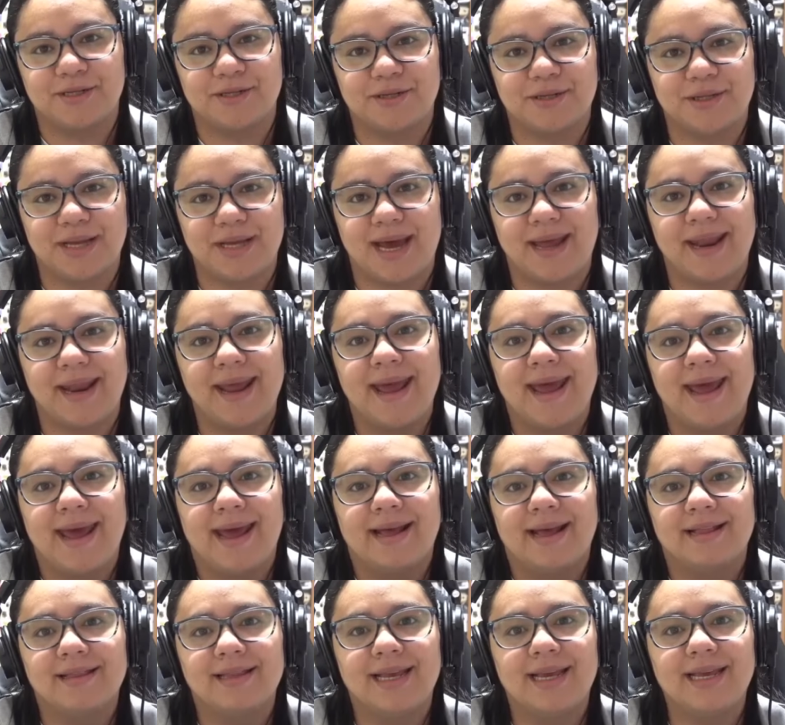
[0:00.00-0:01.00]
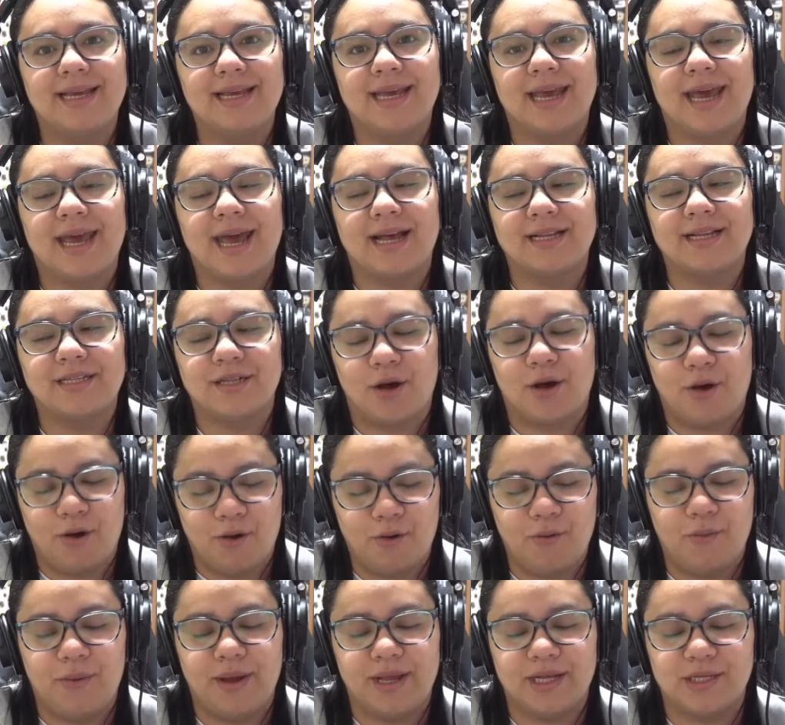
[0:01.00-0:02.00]
that, link, as
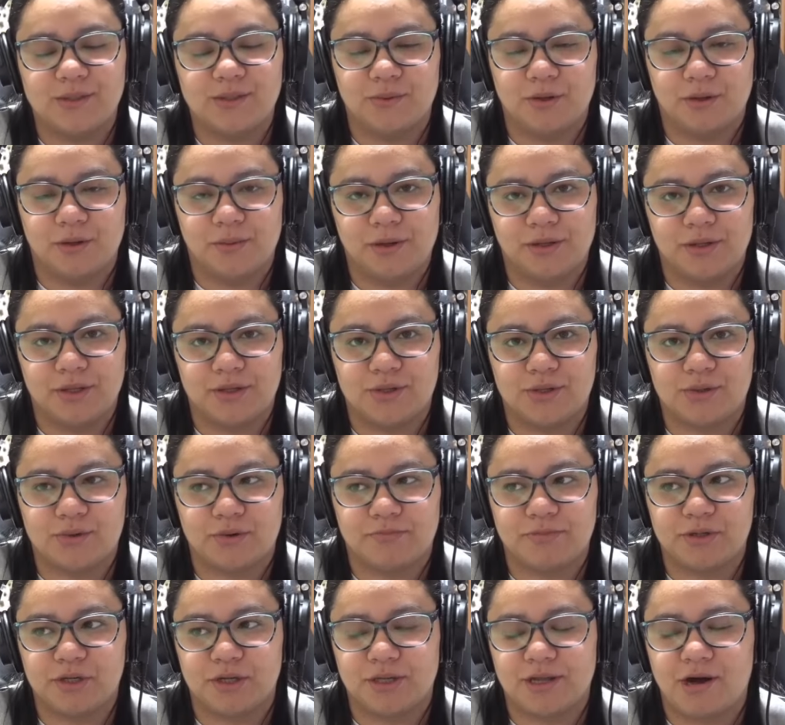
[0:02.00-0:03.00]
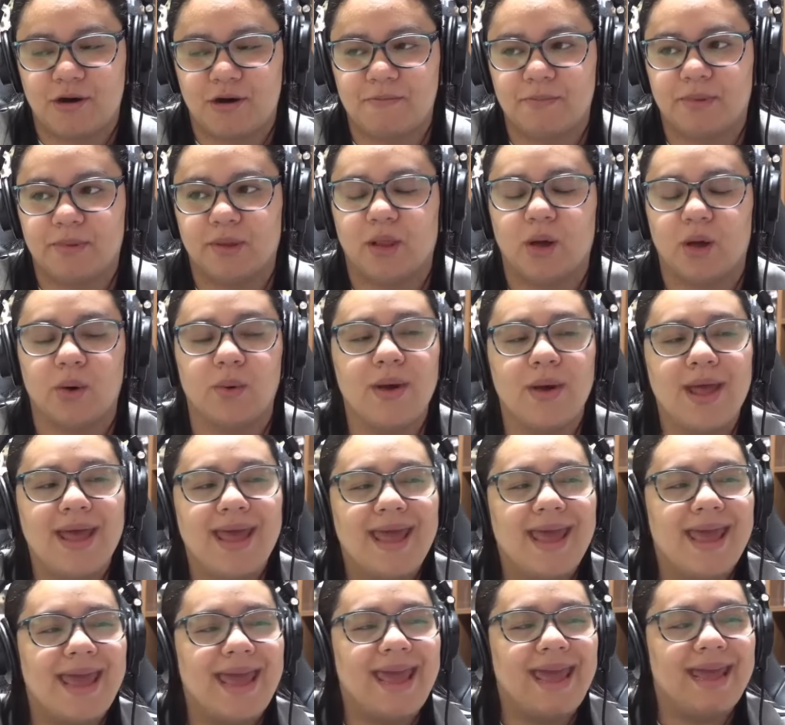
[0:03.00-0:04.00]
always, will be in the description down below.
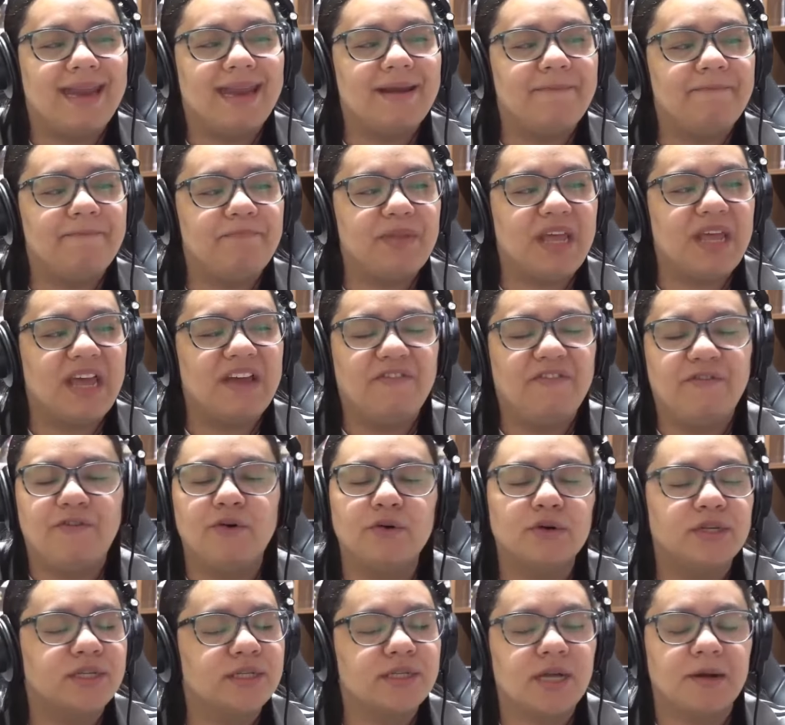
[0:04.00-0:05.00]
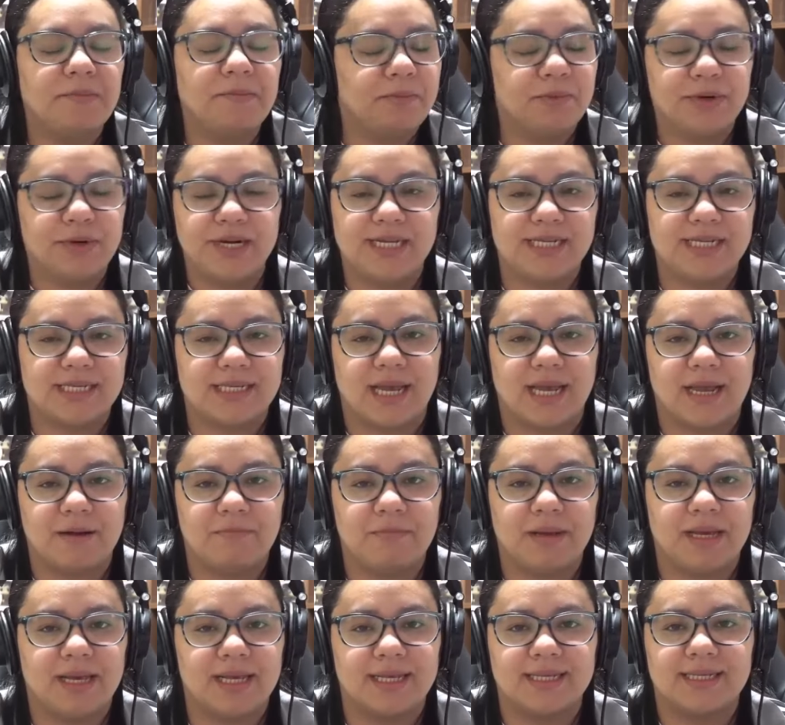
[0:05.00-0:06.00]
And if for some reason,
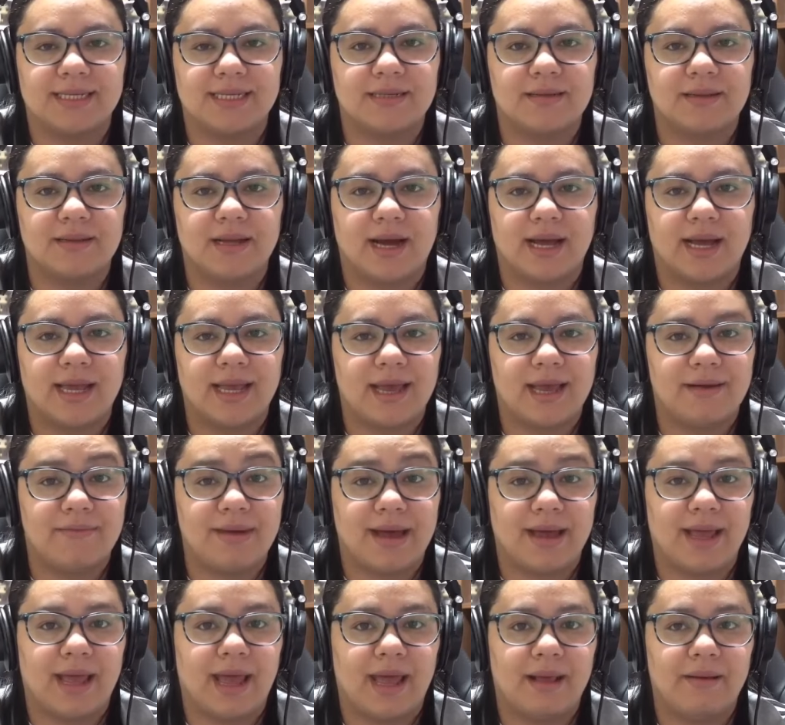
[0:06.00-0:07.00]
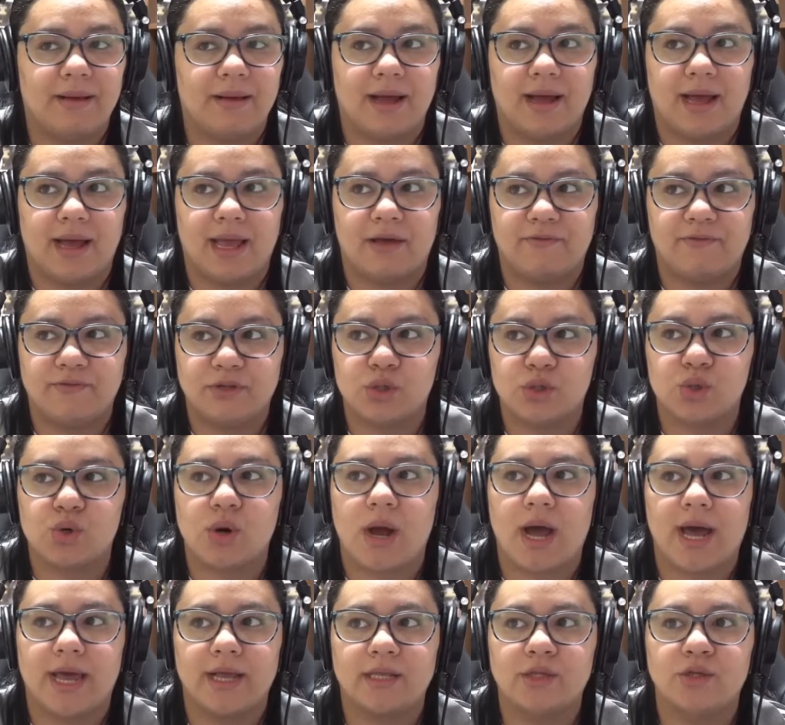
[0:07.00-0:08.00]
because I have
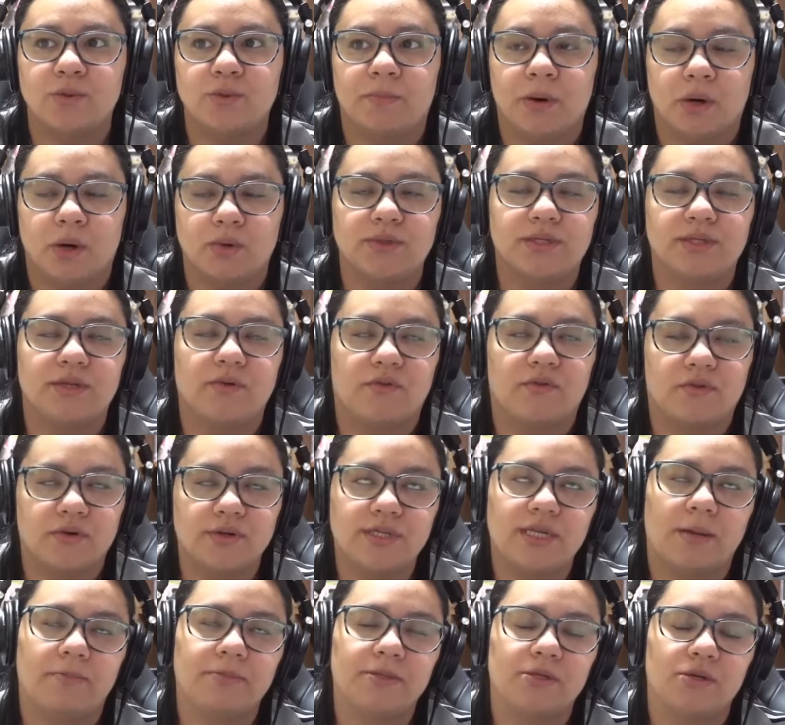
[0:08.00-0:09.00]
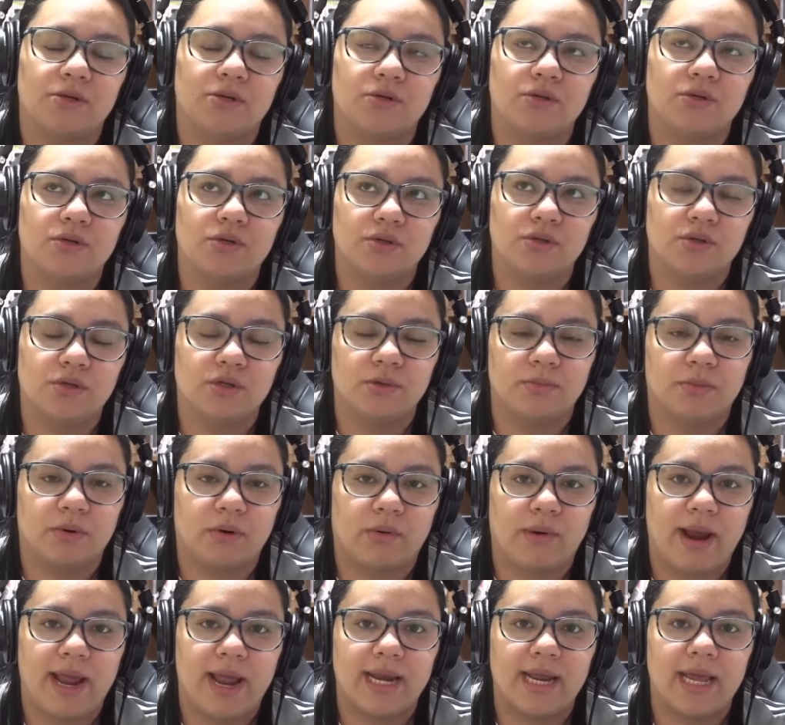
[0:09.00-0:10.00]
tried to post the first episode on YouTube
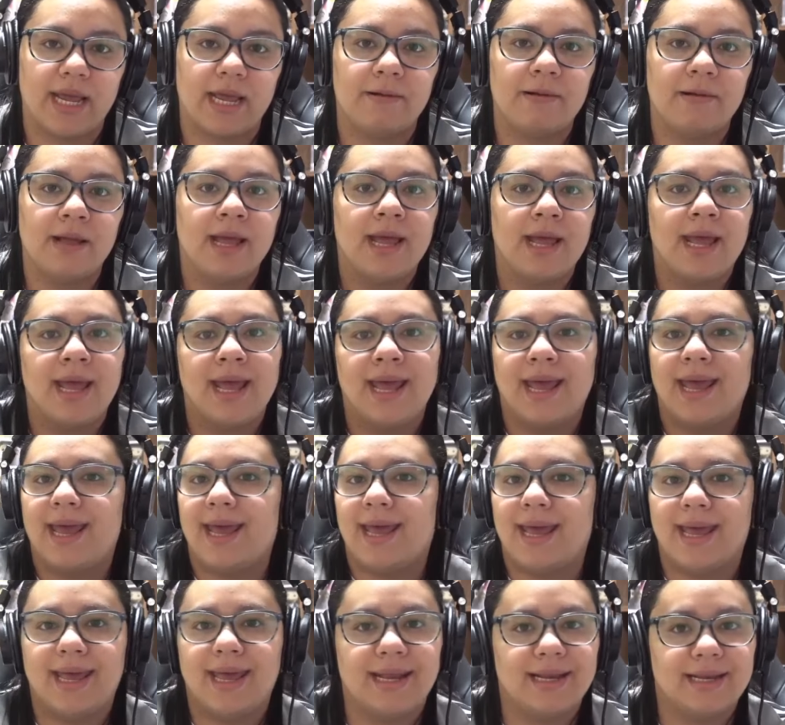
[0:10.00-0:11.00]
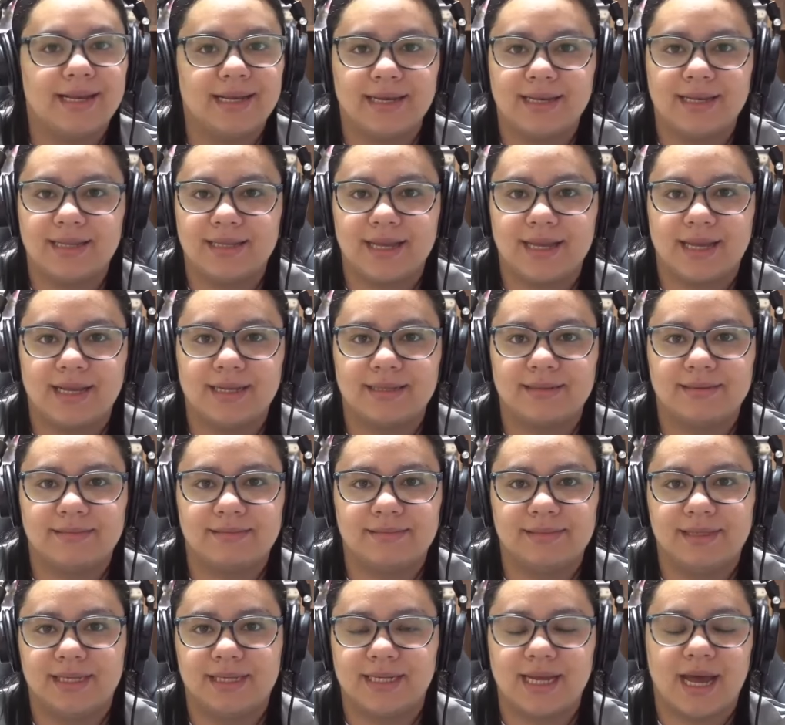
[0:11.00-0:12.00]
already, and they
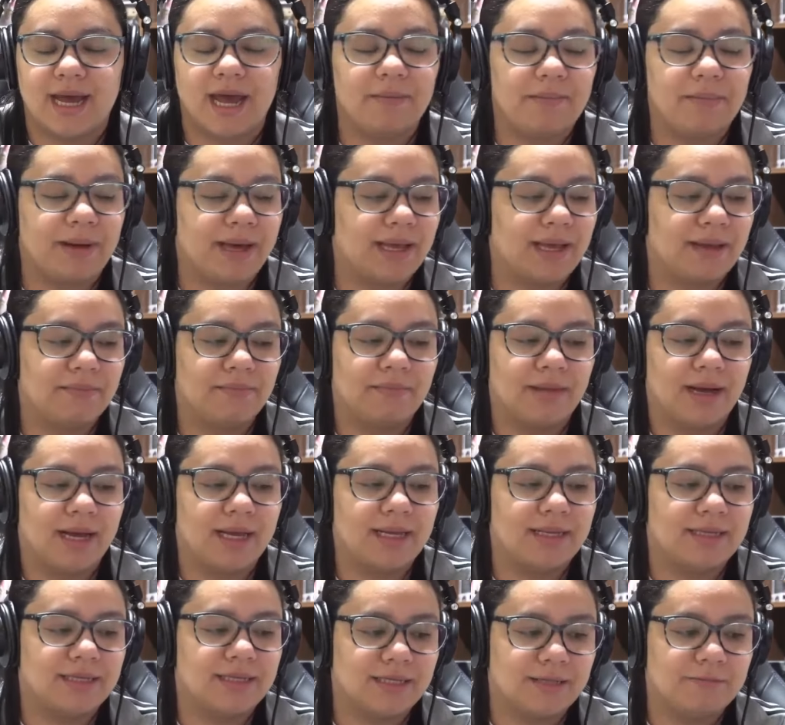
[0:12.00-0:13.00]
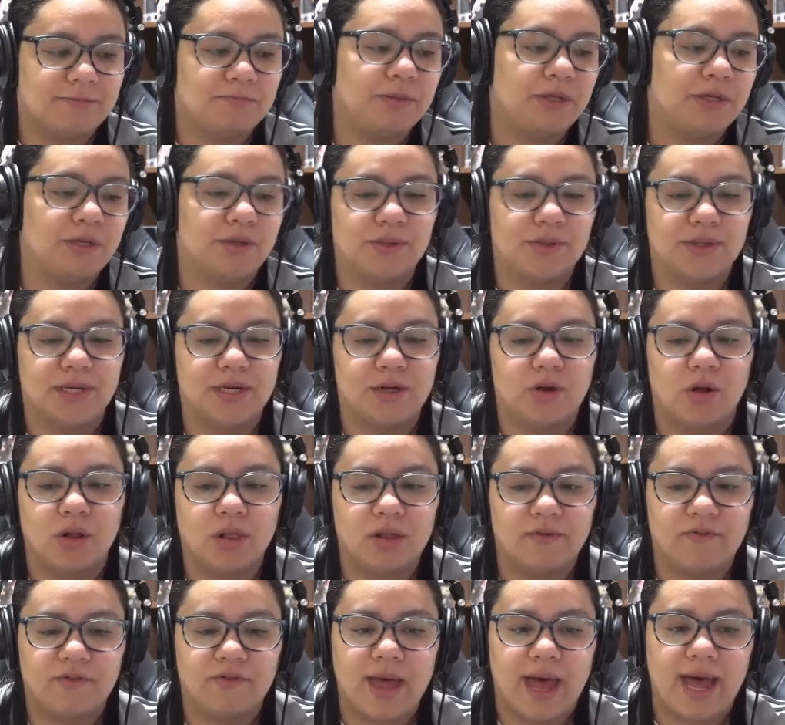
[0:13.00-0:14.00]
deny my dispute and all
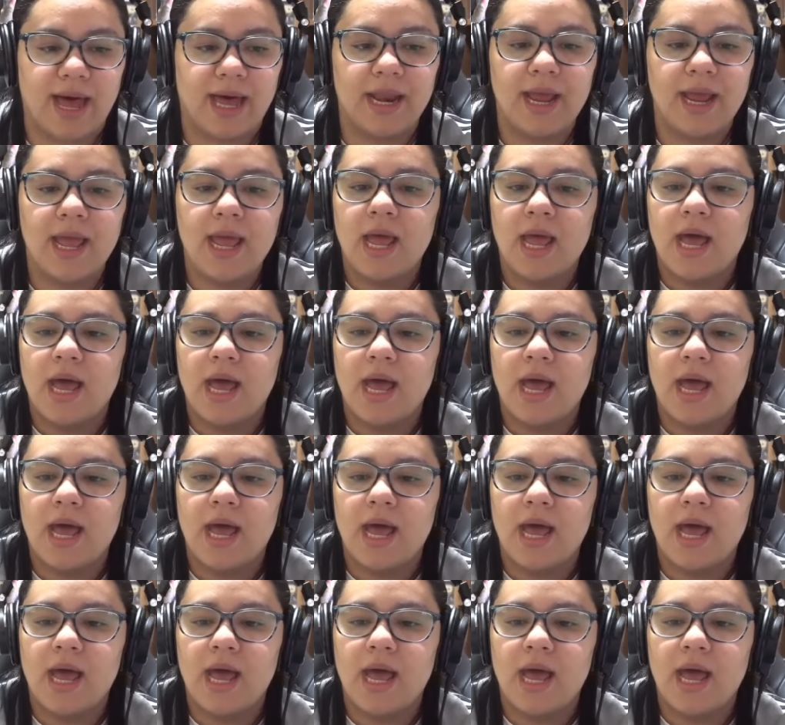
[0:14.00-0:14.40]
of that.